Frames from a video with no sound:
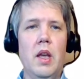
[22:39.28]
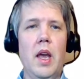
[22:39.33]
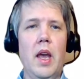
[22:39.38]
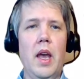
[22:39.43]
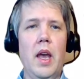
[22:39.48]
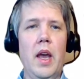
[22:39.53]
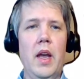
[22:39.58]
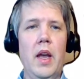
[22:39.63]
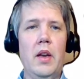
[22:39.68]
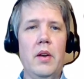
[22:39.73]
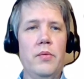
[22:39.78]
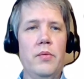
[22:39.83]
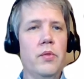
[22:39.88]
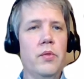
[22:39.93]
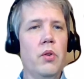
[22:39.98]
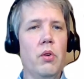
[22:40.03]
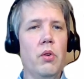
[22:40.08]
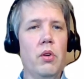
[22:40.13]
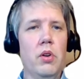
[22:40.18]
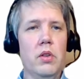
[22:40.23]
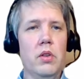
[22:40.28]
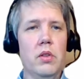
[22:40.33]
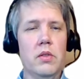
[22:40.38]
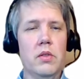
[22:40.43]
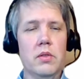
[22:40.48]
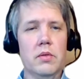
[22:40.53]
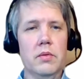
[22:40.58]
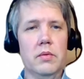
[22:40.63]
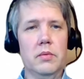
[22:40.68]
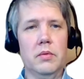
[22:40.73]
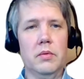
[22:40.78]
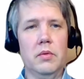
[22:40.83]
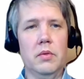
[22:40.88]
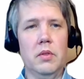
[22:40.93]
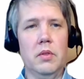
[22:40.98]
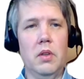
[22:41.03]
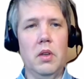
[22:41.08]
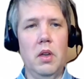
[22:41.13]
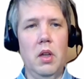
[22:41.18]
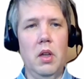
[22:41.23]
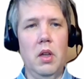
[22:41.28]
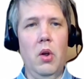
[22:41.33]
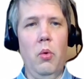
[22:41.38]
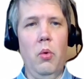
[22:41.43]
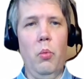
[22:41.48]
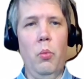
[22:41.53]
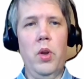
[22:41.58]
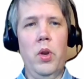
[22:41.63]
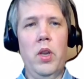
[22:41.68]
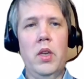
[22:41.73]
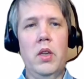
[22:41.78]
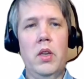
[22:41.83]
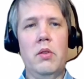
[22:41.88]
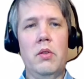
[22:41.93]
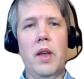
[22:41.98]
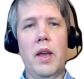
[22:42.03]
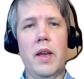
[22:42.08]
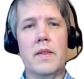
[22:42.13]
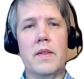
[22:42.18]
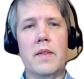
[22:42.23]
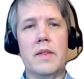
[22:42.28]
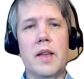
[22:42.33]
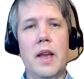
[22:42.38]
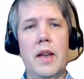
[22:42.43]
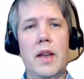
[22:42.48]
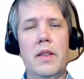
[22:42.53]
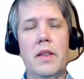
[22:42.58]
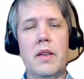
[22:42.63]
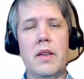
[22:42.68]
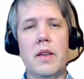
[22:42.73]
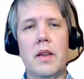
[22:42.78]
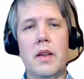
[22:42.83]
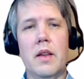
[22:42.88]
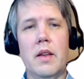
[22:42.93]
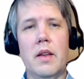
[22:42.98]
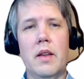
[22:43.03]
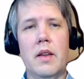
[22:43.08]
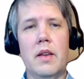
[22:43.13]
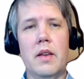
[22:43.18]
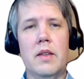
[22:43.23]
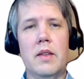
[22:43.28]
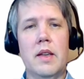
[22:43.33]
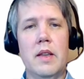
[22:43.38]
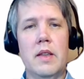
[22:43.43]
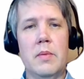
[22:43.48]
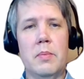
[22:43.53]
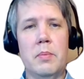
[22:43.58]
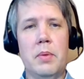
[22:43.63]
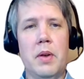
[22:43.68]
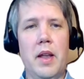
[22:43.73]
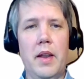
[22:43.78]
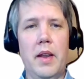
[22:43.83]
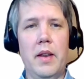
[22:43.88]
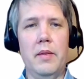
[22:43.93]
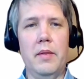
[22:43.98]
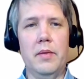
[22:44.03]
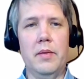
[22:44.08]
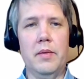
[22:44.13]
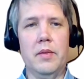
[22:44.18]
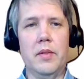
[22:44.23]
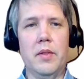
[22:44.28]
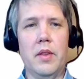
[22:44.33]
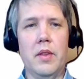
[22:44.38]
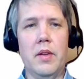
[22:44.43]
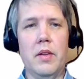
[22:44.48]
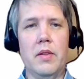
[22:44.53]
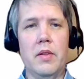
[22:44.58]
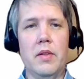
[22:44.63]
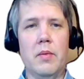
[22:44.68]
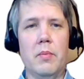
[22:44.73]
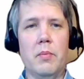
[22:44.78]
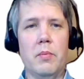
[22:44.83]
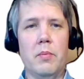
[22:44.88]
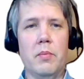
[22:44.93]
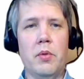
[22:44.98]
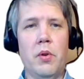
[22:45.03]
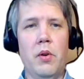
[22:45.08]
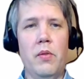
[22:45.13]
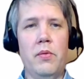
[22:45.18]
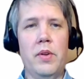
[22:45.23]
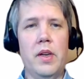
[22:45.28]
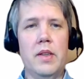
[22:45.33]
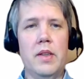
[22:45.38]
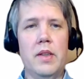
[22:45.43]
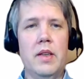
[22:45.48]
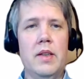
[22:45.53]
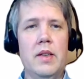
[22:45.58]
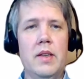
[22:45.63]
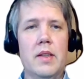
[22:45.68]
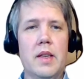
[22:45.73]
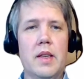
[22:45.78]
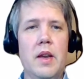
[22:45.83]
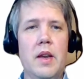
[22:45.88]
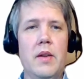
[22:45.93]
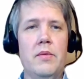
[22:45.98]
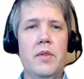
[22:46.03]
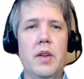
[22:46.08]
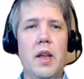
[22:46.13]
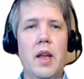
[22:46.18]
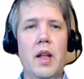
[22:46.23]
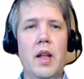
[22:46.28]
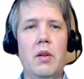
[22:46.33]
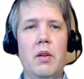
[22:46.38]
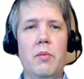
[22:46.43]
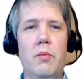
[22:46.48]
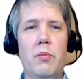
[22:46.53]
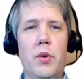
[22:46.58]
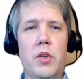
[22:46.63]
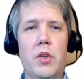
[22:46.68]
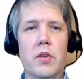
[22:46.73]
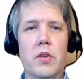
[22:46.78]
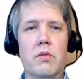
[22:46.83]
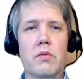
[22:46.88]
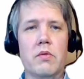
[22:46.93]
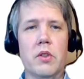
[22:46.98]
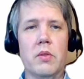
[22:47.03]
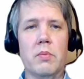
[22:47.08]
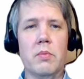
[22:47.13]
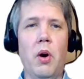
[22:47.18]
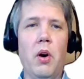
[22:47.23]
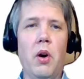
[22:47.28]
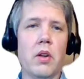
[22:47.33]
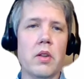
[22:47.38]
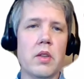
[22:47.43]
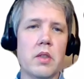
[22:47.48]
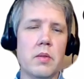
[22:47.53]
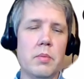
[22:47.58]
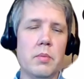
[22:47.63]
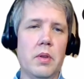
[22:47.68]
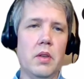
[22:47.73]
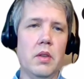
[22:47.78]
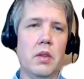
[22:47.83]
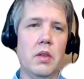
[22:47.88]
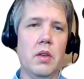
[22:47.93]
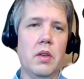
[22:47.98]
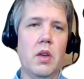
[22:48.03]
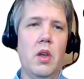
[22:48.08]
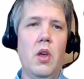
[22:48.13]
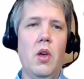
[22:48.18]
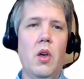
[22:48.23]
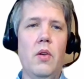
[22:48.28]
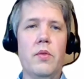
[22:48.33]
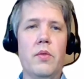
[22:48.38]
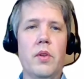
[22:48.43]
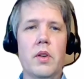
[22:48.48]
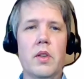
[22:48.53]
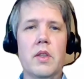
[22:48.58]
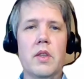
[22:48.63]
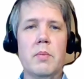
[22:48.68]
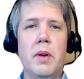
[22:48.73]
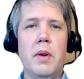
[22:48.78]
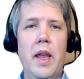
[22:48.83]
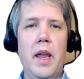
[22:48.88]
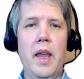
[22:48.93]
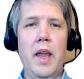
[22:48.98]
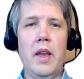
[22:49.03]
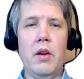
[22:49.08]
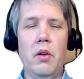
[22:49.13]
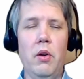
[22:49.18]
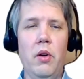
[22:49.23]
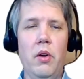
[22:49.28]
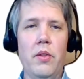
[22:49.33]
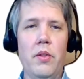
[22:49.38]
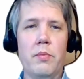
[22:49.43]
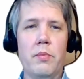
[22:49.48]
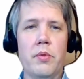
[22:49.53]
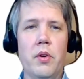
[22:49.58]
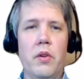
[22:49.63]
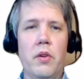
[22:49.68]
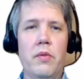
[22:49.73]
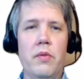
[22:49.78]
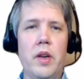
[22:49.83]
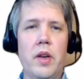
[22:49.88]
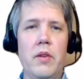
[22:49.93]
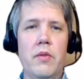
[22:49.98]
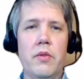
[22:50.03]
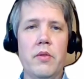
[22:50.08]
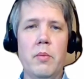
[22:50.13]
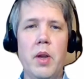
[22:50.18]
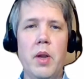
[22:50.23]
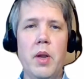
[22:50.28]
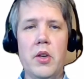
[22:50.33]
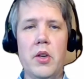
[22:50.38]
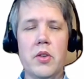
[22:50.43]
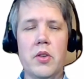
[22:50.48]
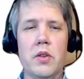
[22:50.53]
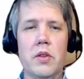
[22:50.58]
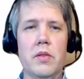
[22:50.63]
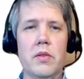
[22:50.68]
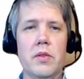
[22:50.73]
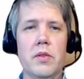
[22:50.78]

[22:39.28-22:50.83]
And of course, we need to extend the display, this profile details FTL, which is responsible for displaying all the profile information.